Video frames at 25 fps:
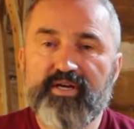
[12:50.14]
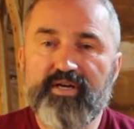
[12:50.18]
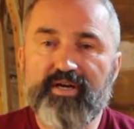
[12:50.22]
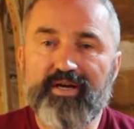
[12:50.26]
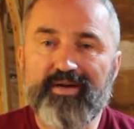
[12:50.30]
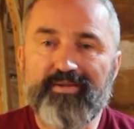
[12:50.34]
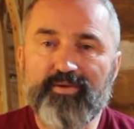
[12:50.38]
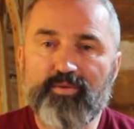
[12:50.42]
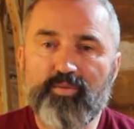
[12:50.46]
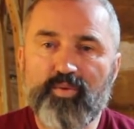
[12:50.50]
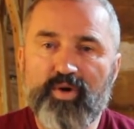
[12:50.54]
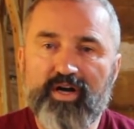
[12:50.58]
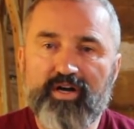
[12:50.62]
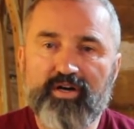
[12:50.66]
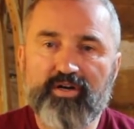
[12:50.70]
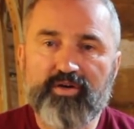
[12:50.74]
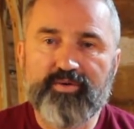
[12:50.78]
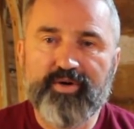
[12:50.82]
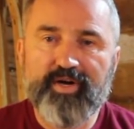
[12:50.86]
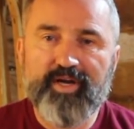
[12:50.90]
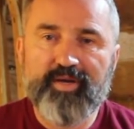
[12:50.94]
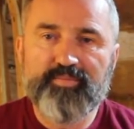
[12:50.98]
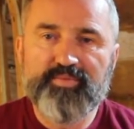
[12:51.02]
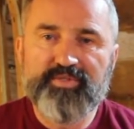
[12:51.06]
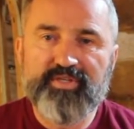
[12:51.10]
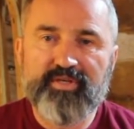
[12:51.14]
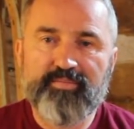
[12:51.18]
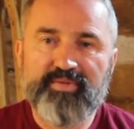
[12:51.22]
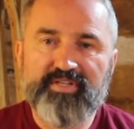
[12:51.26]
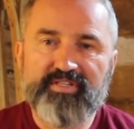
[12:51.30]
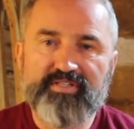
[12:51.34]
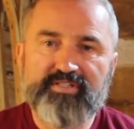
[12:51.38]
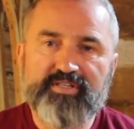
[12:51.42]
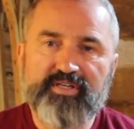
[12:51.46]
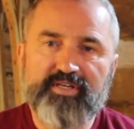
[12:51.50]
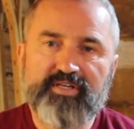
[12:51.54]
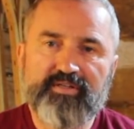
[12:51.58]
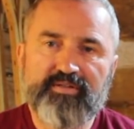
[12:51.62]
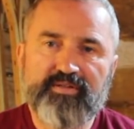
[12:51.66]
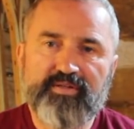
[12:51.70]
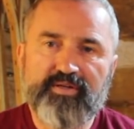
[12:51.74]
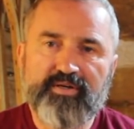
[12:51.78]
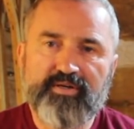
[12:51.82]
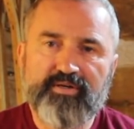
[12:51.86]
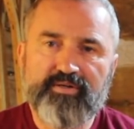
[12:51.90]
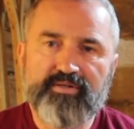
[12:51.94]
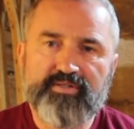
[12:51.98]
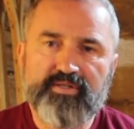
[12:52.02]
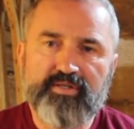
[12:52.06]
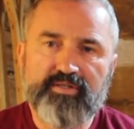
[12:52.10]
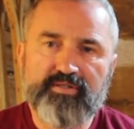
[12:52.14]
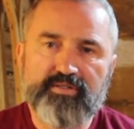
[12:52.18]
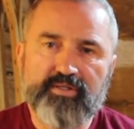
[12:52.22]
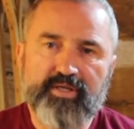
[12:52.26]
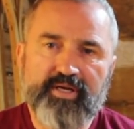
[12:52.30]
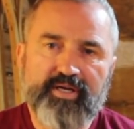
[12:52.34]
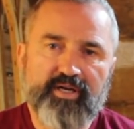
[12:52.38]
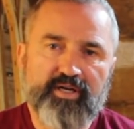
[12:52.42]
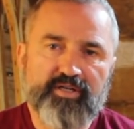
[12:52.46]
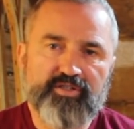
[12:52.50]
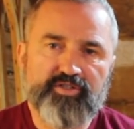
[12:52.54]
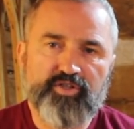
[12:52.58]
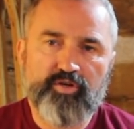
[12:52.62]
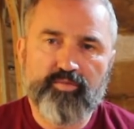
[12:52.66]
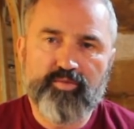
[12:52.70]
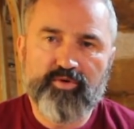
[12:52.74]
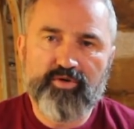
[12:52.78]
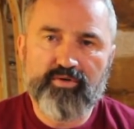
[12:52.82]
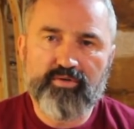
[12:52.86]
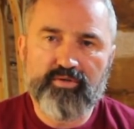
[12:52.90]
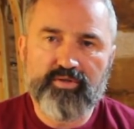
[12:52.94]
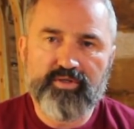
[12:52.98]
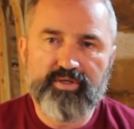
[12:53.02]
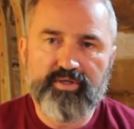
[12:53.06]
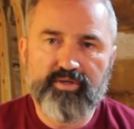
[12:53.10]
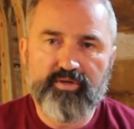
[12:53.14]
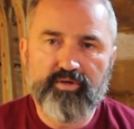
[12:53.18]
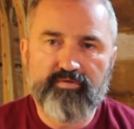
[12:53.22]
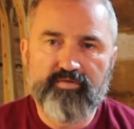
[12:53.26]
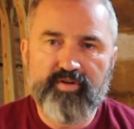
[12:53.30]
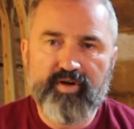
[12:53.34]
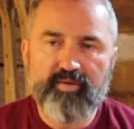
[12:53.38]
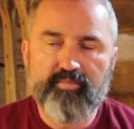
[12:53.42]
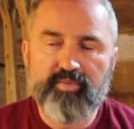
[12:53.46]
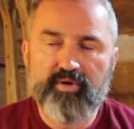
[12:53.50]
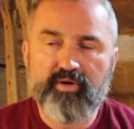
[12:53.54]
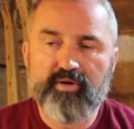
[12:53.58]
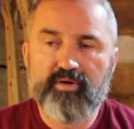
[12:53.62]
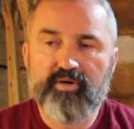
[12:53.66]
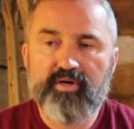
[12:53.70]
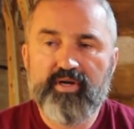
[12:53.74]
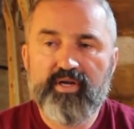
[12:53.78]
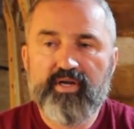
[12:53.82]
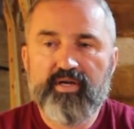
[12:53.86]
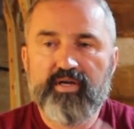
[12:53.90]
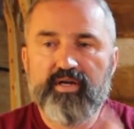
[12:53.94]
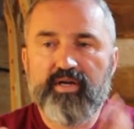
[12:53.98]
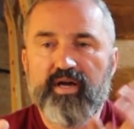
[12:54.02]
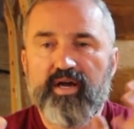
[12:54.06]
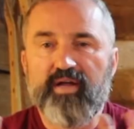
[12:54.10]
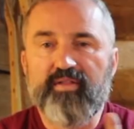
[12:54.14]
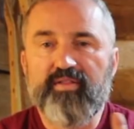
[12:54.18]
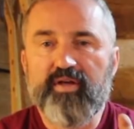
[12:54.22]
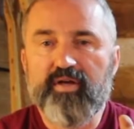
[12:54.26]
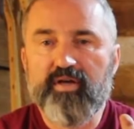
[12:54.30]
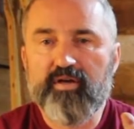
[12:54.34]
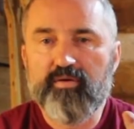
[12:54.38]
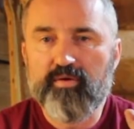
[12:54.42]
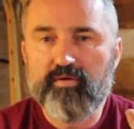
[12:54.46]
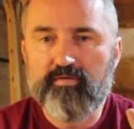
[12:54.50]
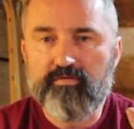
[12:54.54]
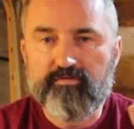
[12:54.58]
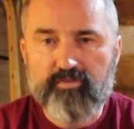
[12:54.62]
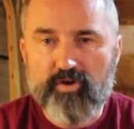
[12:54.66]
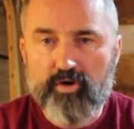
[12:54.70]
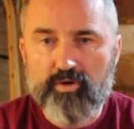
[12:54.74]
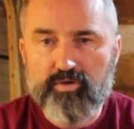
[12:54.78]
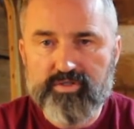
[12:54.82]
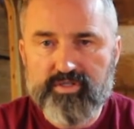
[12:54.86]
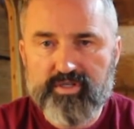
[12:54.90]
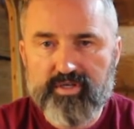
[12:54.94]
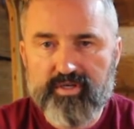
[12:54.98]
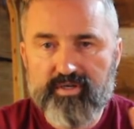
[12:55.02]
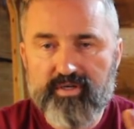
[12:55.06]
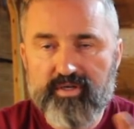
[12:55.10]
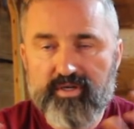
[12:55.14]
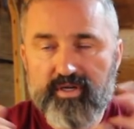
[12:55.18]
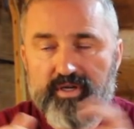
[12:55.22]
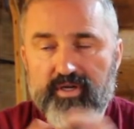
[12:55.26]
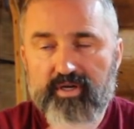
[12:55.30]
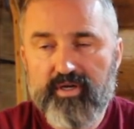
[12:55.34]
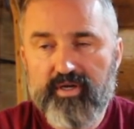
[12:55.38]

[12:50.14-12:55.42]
And the wild grapes had been sitting there since late October, early November, and they were frozen.